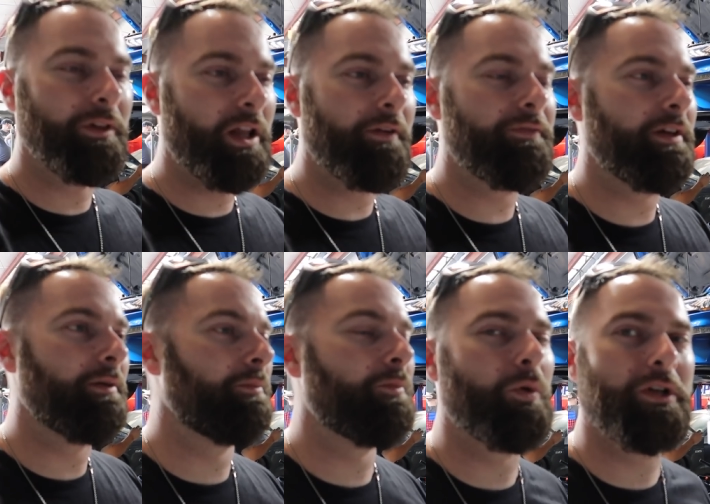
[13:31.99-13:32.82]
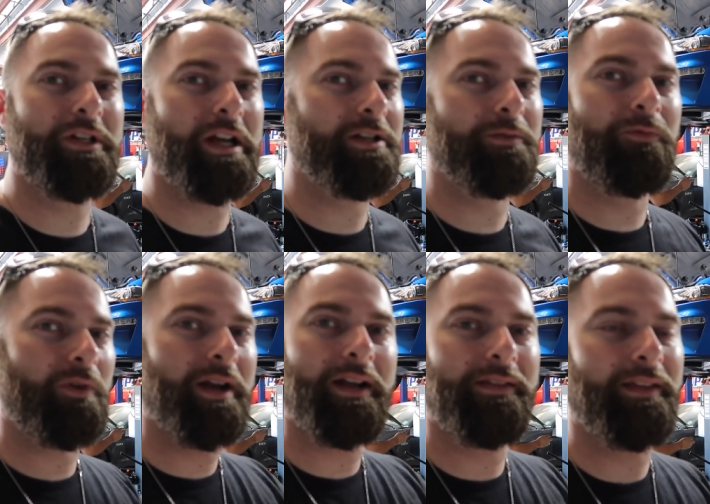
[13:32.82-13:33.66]
Love them. Wouldn't change them for
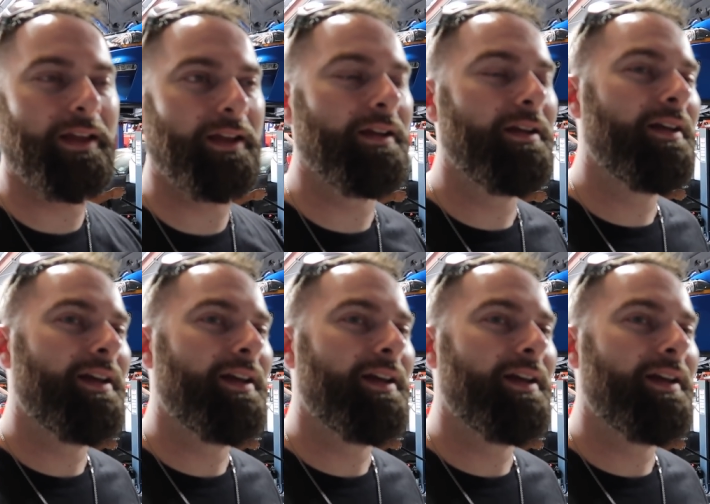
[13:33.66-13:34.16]
anything.